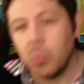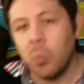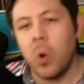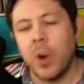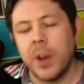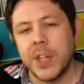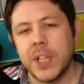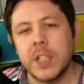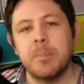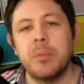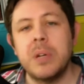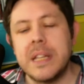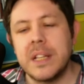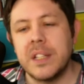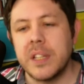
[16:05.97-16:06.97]
One. I think it's a
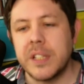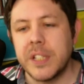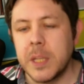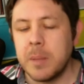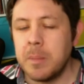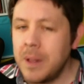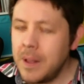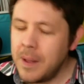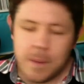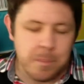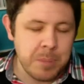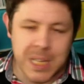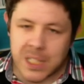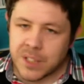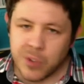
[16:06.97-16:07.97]
brilliant system.
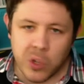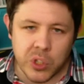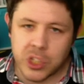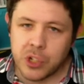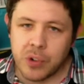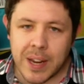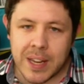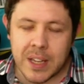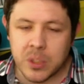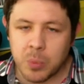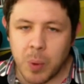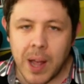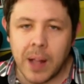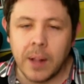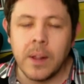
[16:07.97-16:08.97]
PS4's great as
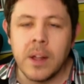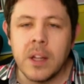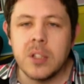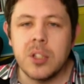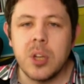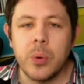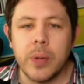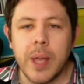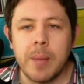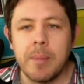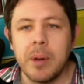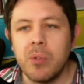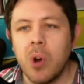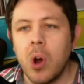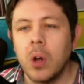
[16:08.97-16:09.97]
well. Don't get me
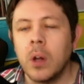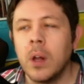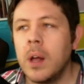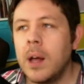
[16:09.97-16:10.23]
wrong.